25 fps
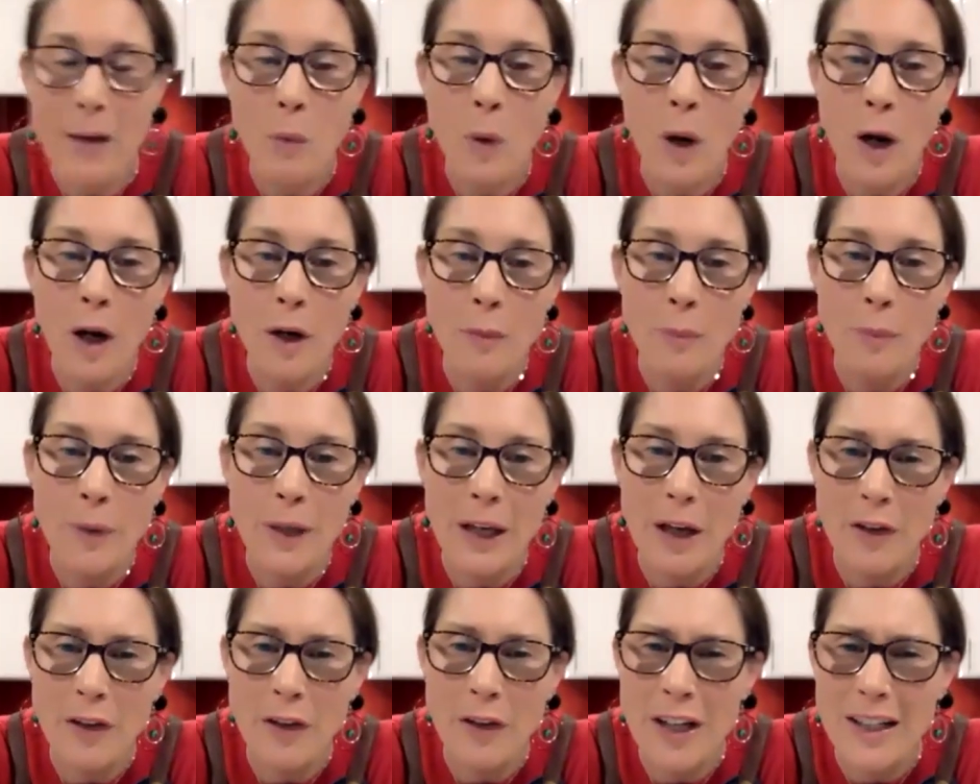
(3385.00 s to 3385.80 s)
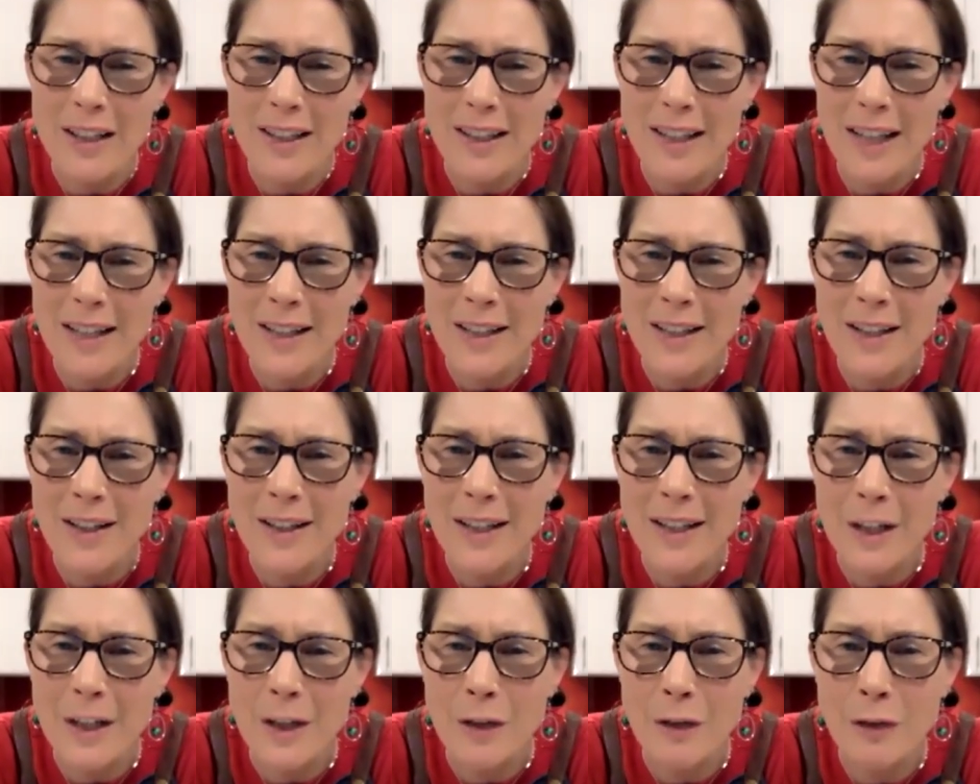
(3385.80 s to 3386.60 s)
won't be. I think it says to
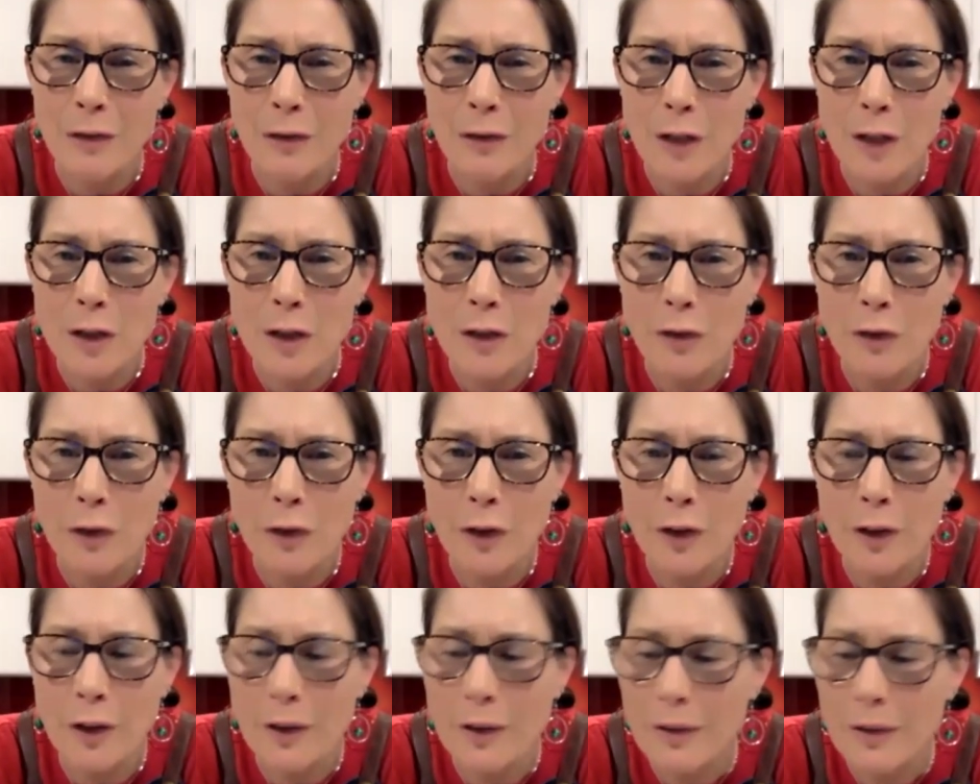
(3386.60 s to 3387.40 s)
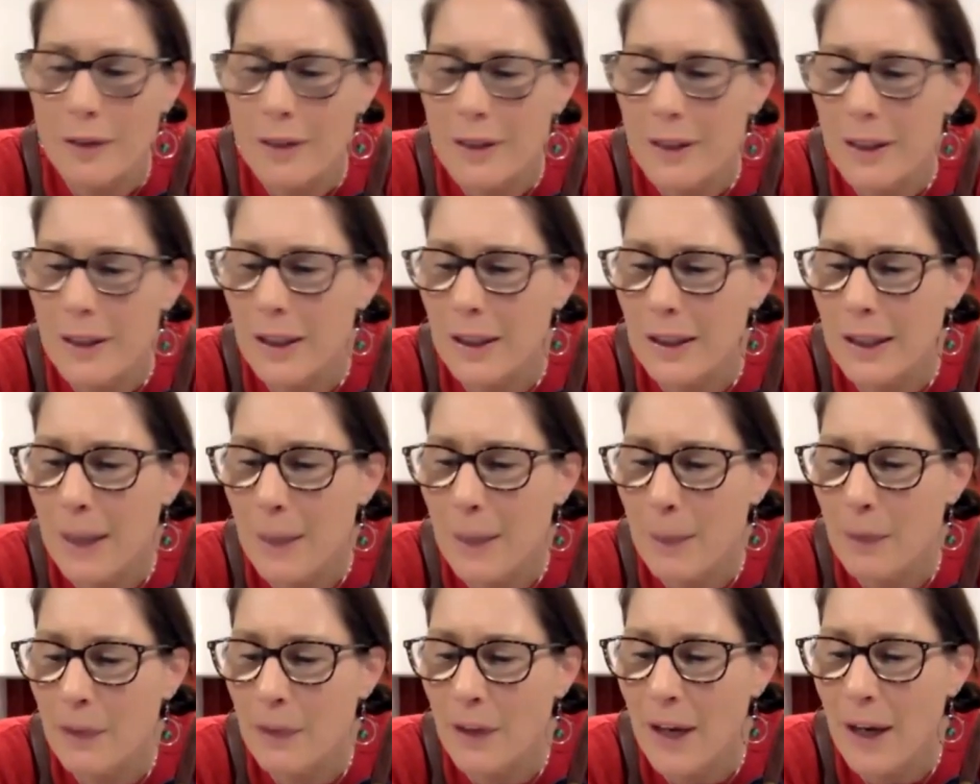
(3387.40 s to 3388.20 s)
sit in the fridge for a
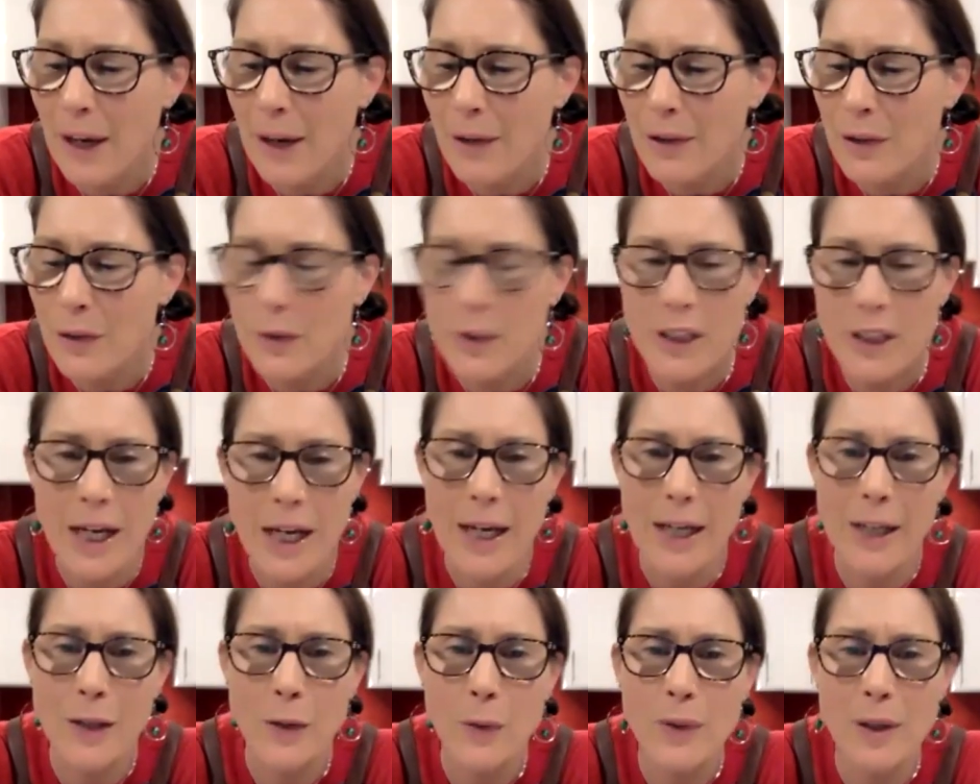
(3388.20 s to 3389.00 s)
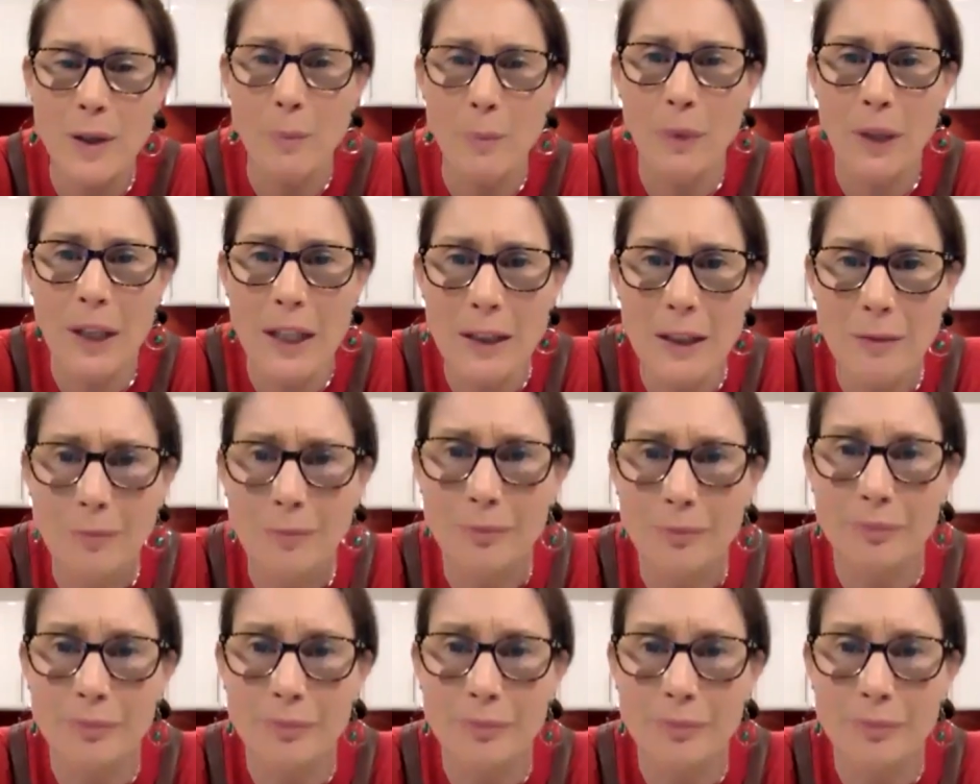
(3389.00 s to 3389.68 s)
couple of hours or a day or something.